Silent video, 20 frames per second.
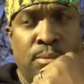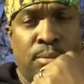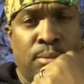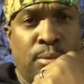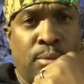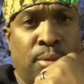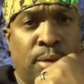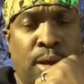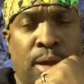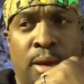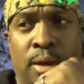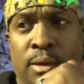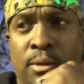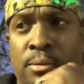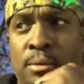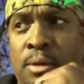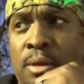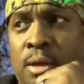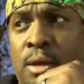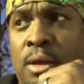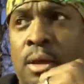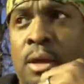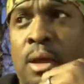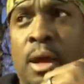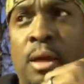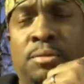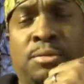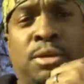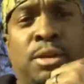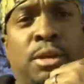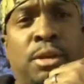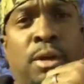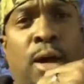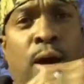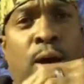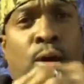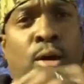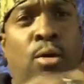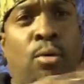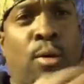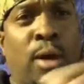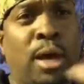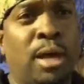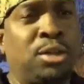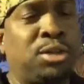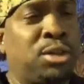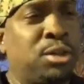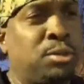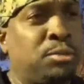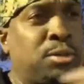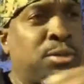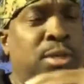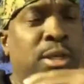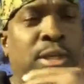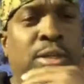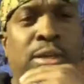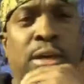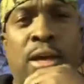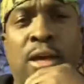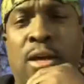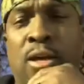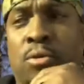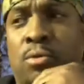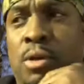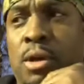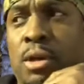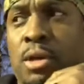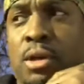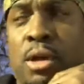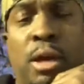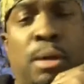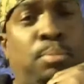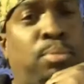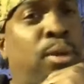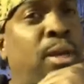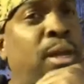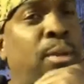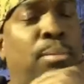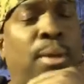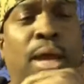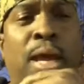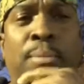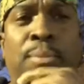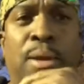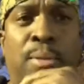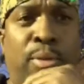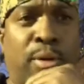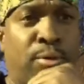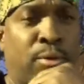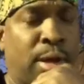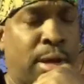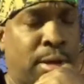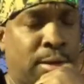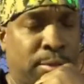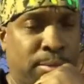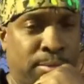Now, I've seen all white juries in town where you got plenty of black people around.